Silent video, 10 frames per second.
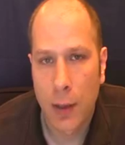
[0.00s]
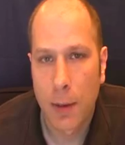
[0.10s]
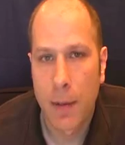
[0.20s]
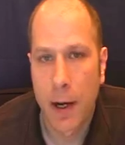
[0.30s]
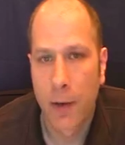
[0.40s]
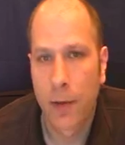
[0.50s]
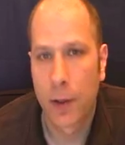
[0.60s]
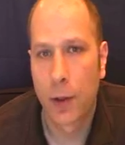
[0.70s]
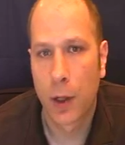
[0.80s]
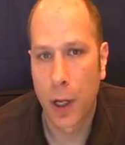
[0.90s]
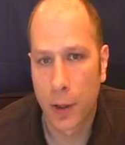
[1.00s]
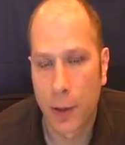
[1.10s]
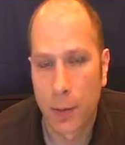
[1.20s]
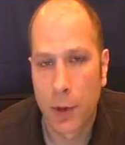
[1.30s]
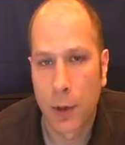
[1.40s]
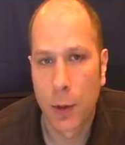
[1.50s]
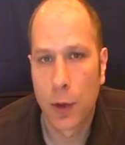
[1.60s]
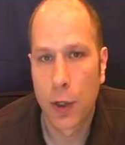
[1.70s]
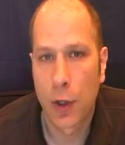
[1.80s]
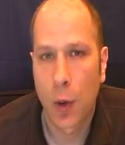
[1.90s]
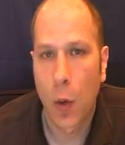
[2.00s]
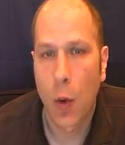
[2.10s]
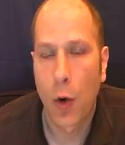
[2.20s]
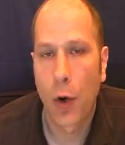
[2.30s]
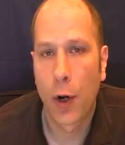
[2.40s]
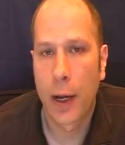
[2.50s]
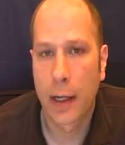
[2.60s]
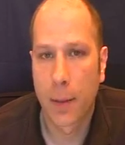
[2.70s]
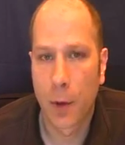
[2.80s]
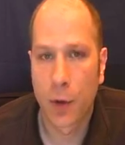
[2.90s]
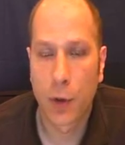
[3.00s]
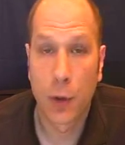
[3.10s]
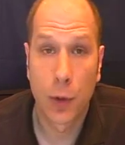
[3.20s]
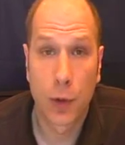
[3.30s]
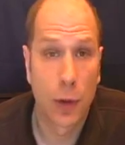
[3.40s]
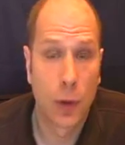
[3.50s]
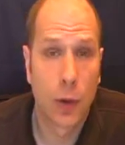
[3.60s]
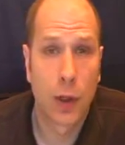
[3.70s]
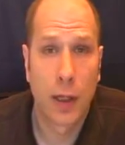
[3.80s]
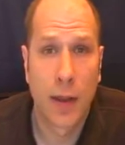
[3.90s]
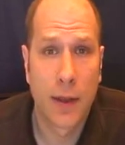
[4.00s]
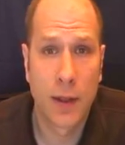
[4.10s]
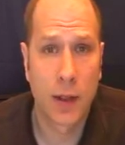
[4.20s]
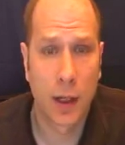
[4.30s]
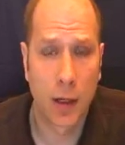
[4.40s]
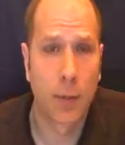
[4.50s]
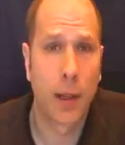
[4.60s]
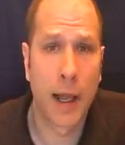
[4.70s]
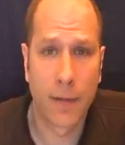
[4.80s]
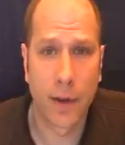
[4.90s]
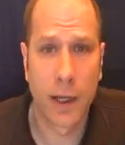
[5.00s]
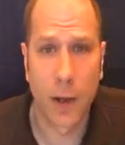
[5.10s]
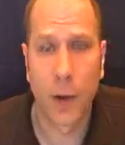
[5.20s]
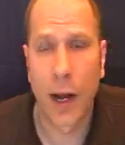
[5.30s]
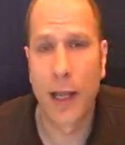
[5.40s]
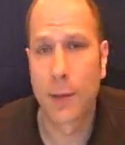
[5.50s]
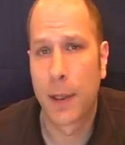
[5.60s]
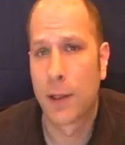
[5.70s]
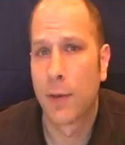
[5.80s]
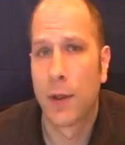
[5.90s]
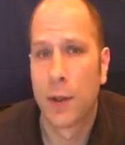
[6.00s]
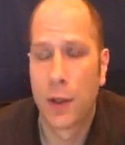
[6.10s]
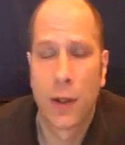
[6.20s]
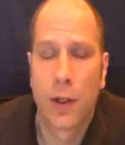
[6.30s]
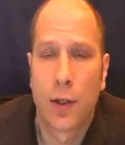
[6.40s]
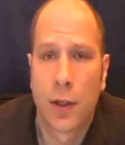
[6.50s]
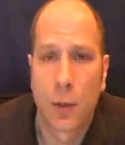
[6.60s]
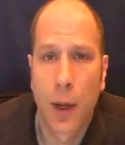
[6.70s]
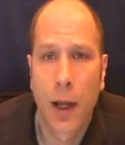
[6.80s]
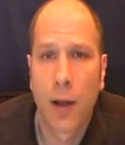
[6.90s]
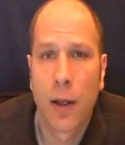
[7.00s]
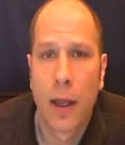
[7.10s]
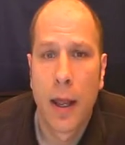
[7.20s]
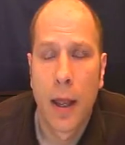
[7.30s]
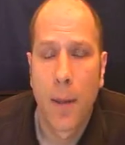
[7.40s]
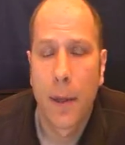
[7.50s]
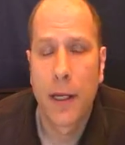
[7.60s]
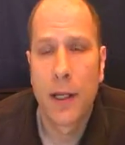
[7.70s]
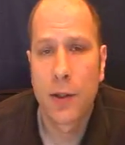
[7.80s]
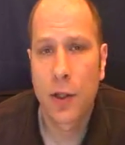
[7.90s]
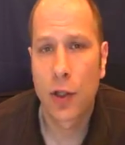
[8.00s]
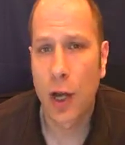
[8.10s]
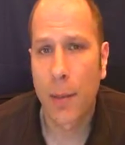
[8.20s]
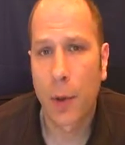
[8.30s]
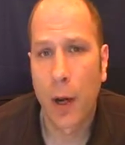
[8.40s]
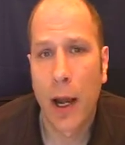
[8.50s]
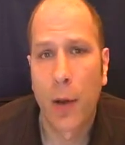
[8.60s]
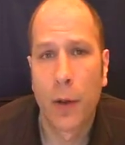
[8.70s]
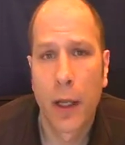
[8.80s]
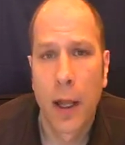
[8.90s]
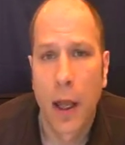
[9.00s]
to be better for you, a custom solution or a commercial solution, and this is going to apply for the other aspects of this decision as well, but it is to shop around.